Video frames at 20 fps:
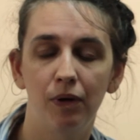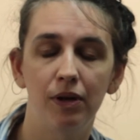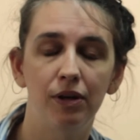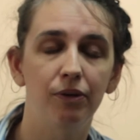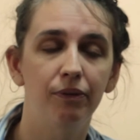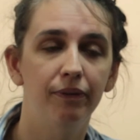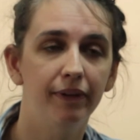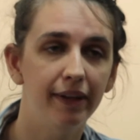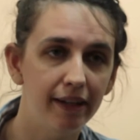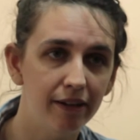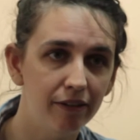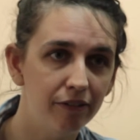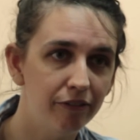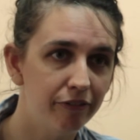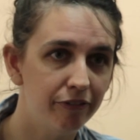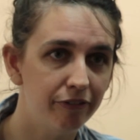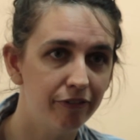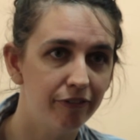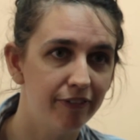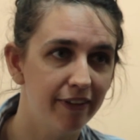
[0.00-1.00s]
when you
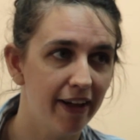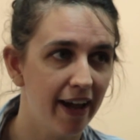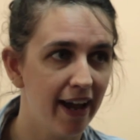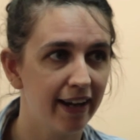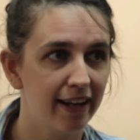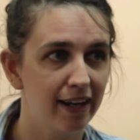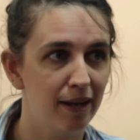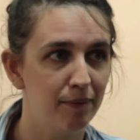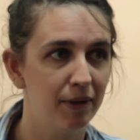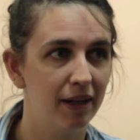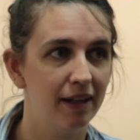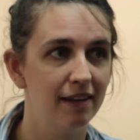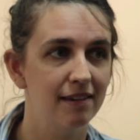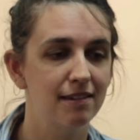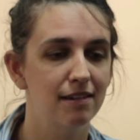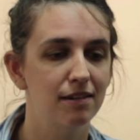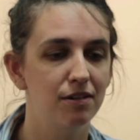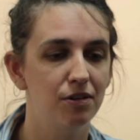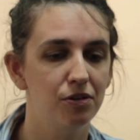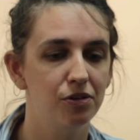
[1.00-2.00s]
leave the academic
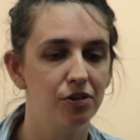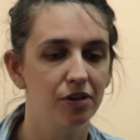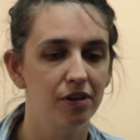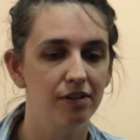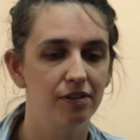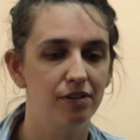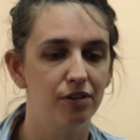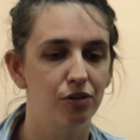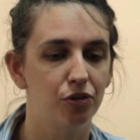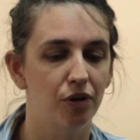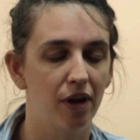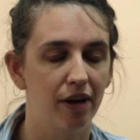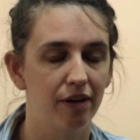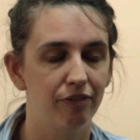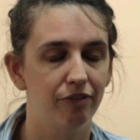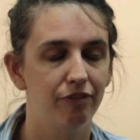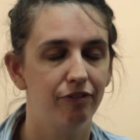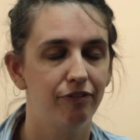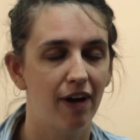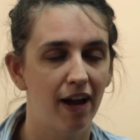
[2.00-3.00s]
institution to try
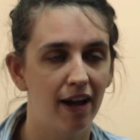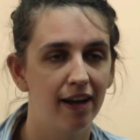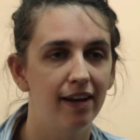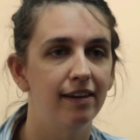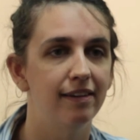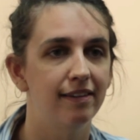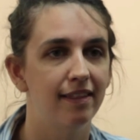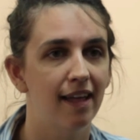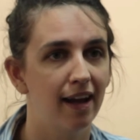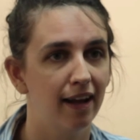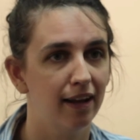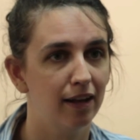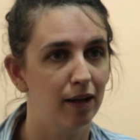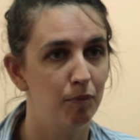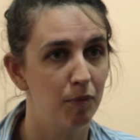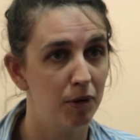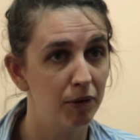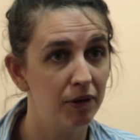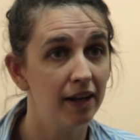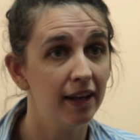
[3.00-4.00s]
to find that
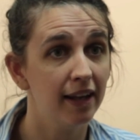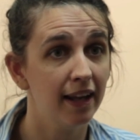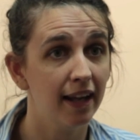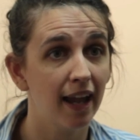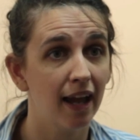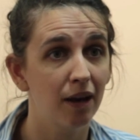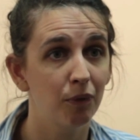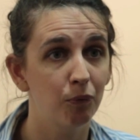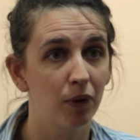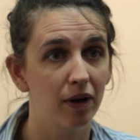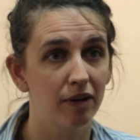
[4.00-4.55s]
community again,